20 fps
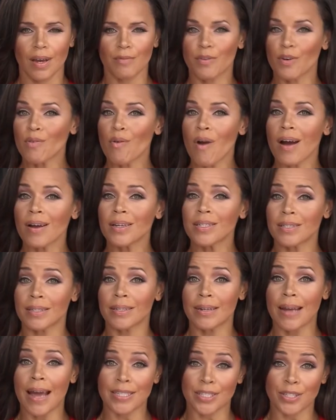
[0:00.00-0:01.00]

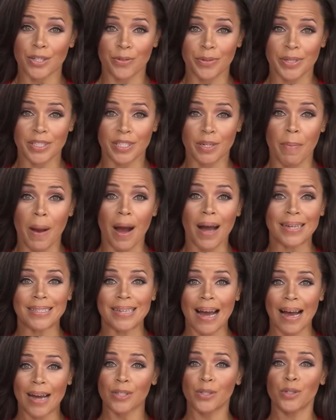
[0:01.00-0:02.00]
Verizon has agreed to buy
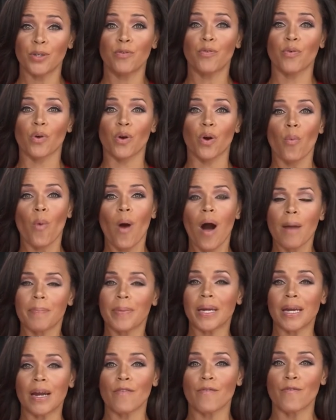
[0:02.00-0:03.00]
Yahoo for a
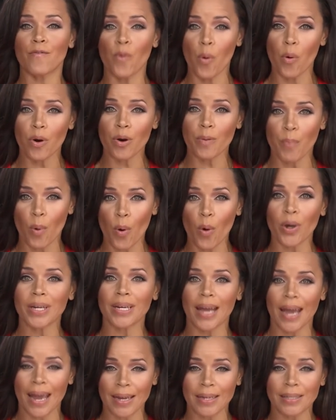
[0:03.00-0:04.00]
whopping four point
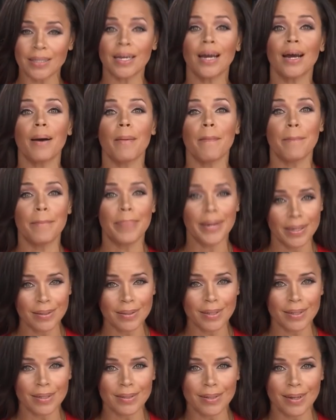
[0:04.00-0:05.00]
eight
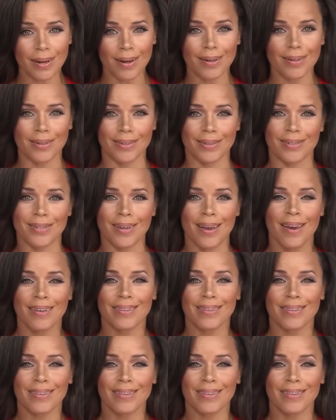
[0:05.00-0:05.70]
billion dollars.